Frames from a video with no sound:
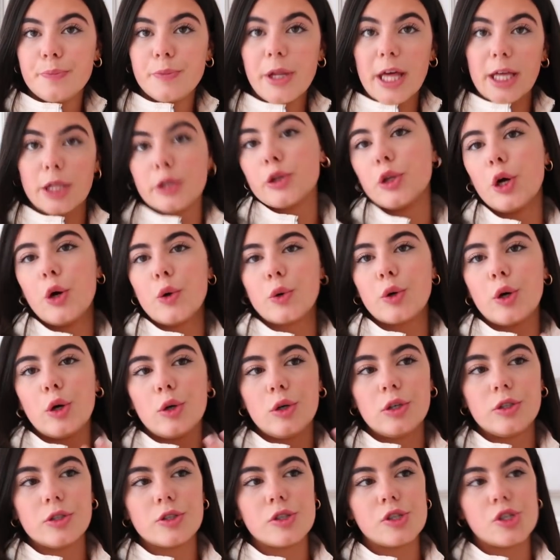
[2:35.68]
like
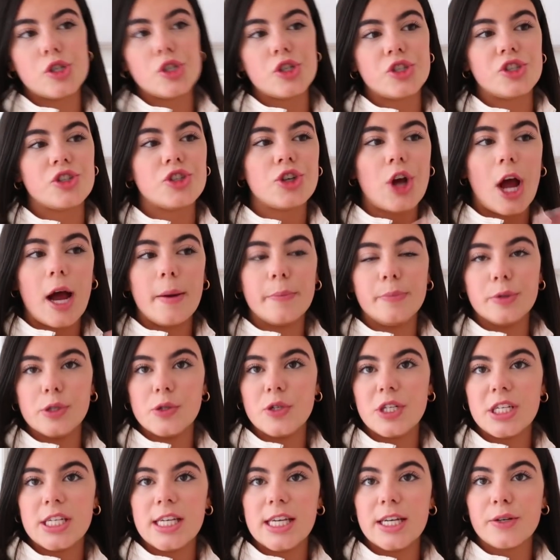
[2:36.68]
local shop
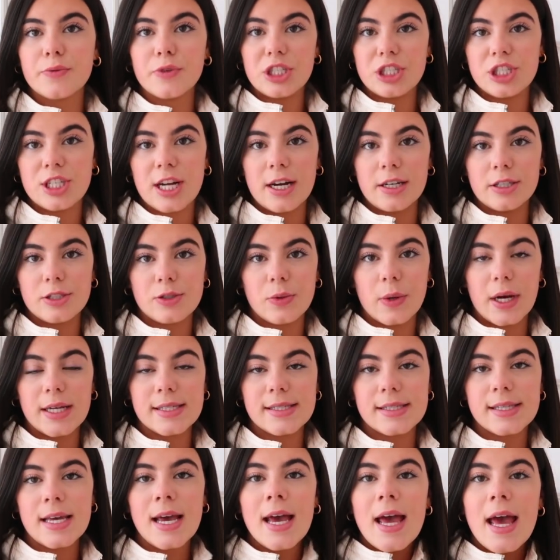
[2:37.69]
boutique reached out to
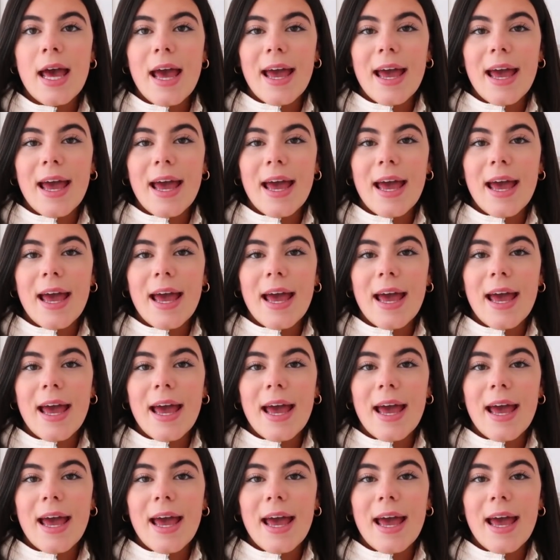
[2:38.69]
us